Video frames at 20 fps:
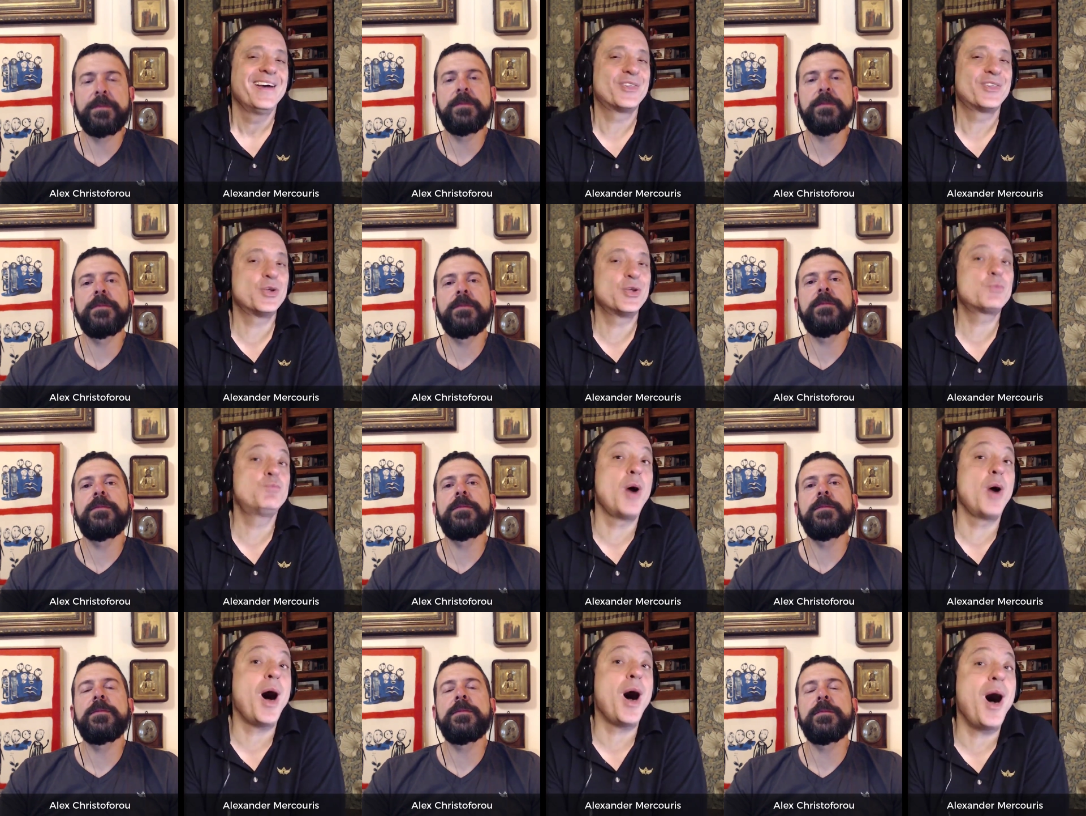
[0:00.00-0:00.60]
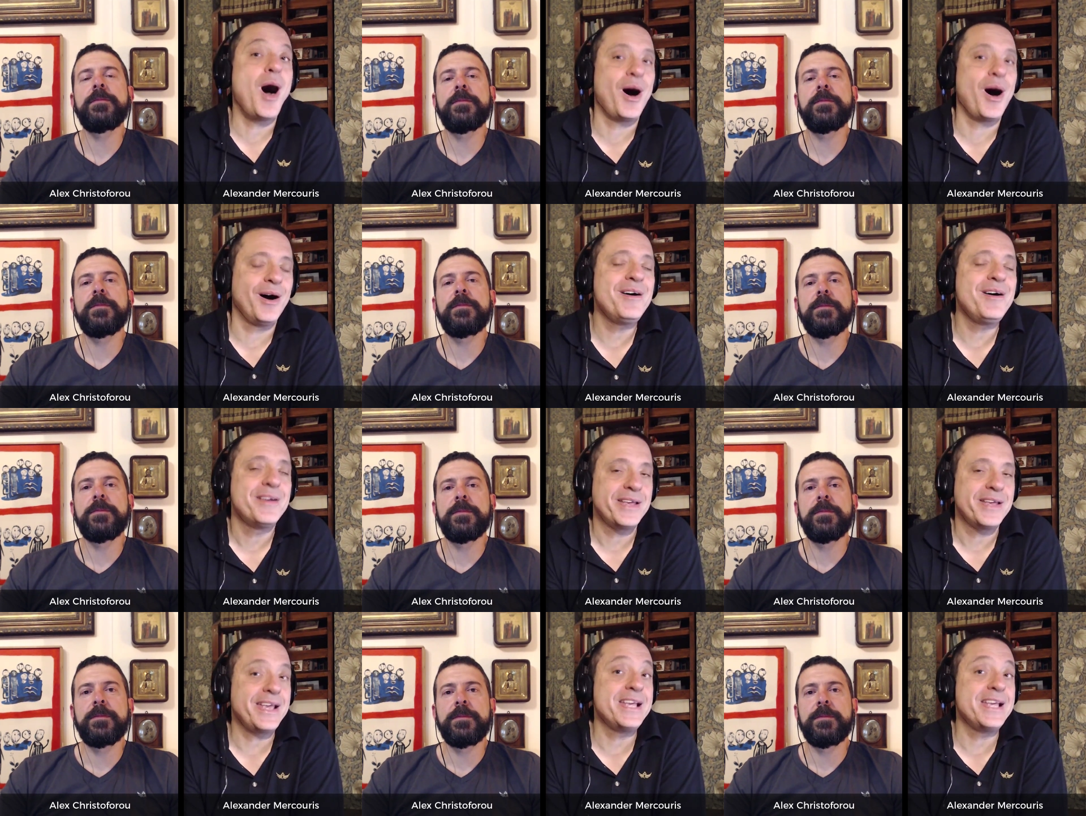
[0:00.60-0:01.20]
Speaker 1: that Barr
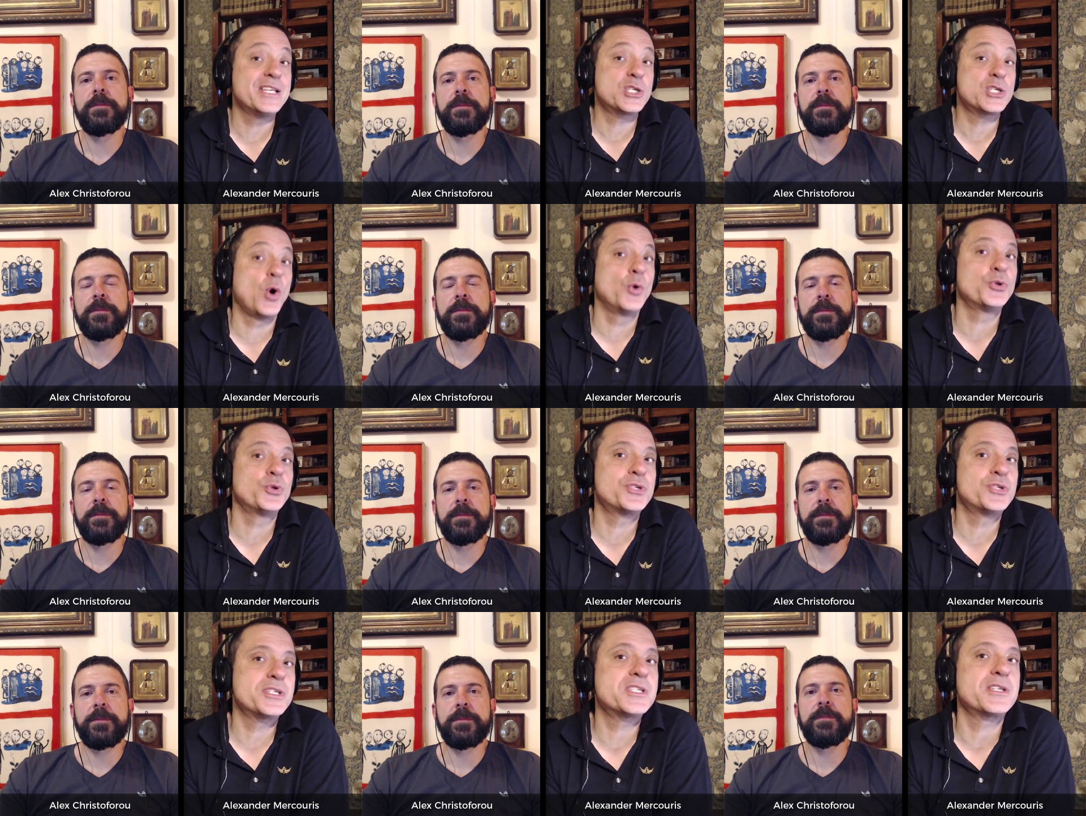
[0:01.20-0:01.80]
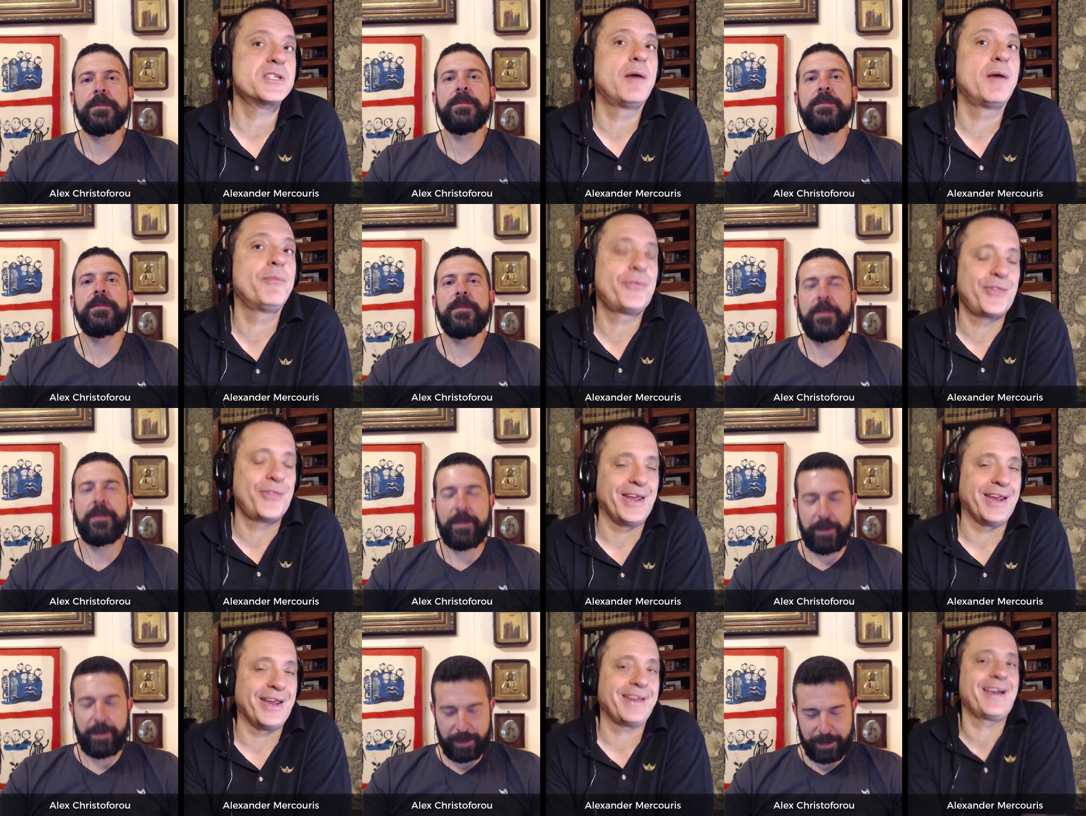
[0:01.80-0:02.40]
is onto
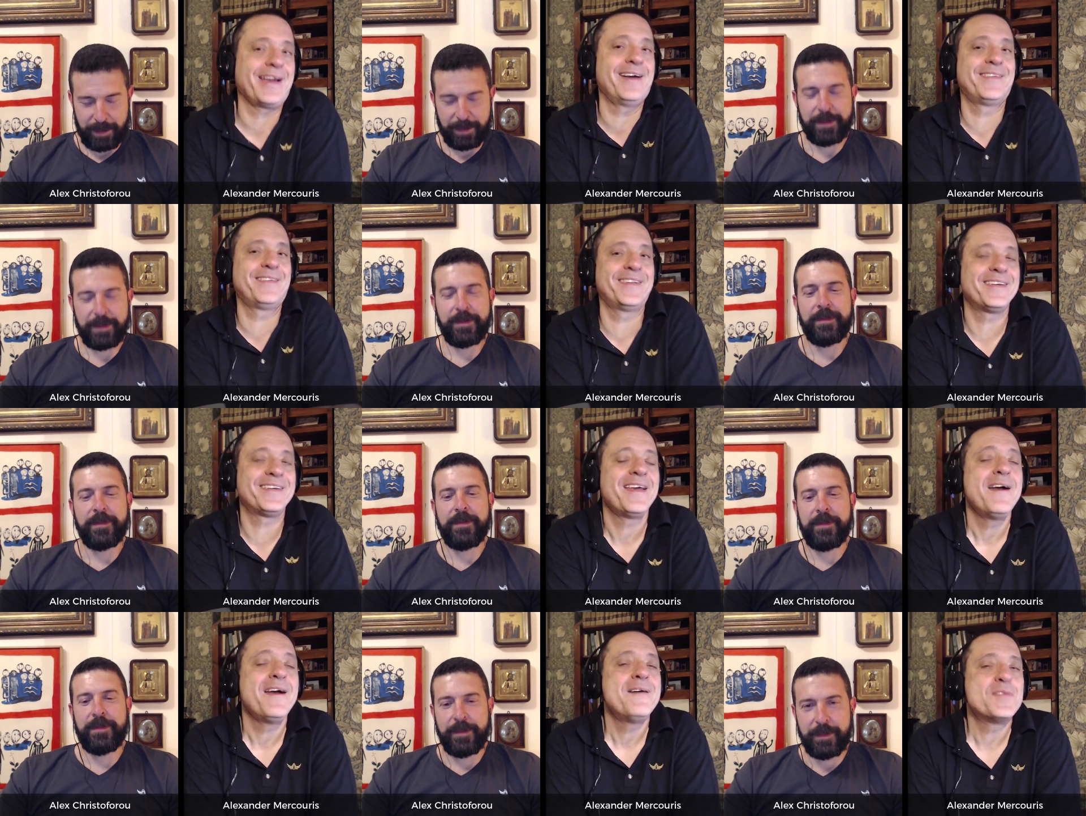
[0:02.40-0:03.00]
something, and that